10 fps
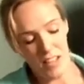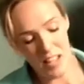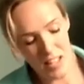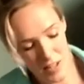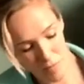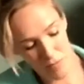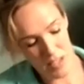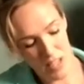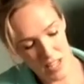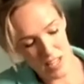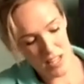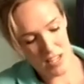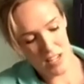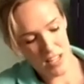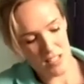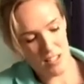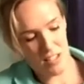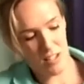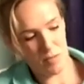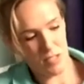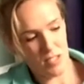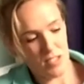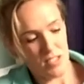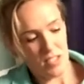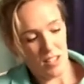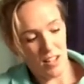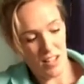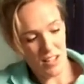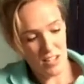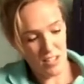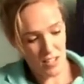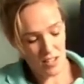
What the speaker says: And as I come to the side,